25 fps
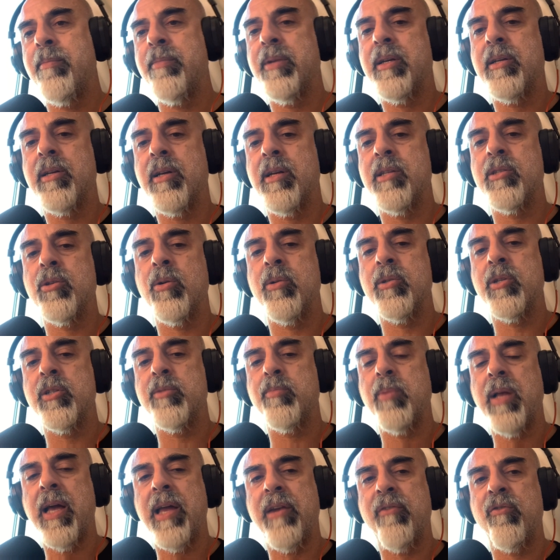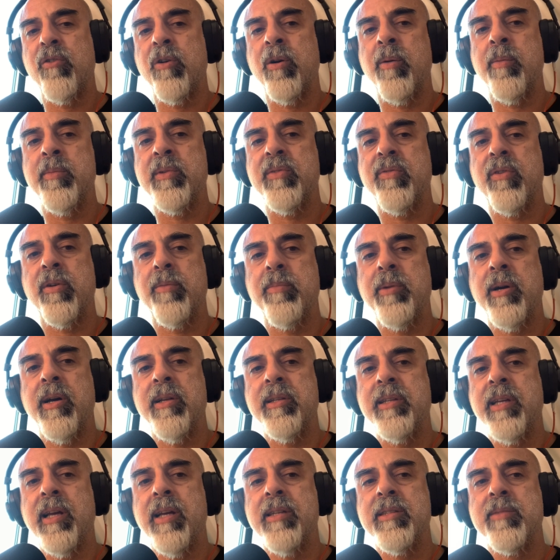because all those platforms for
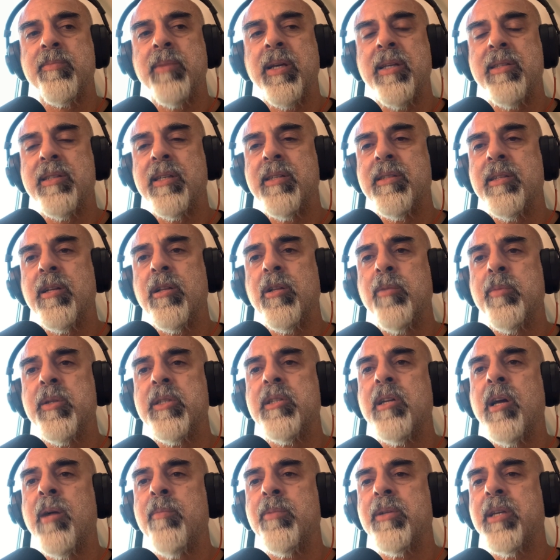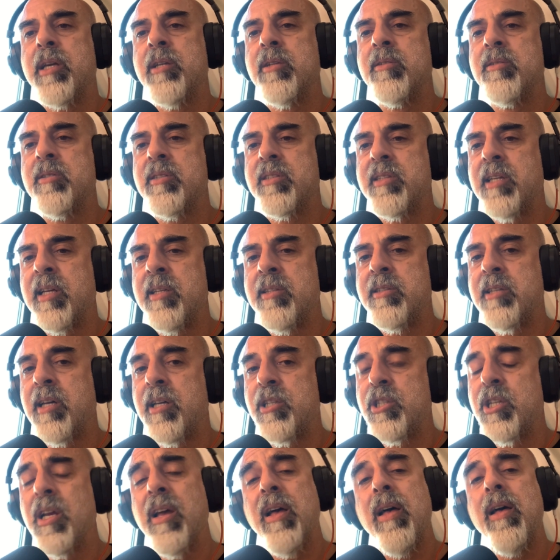podcasts makes it a little bit complicated to stay in
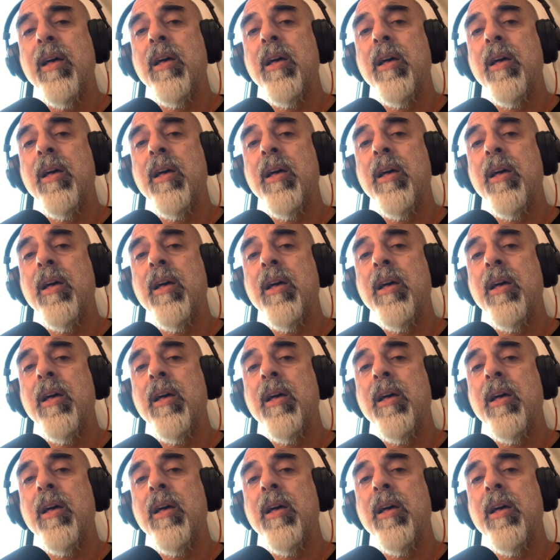touch.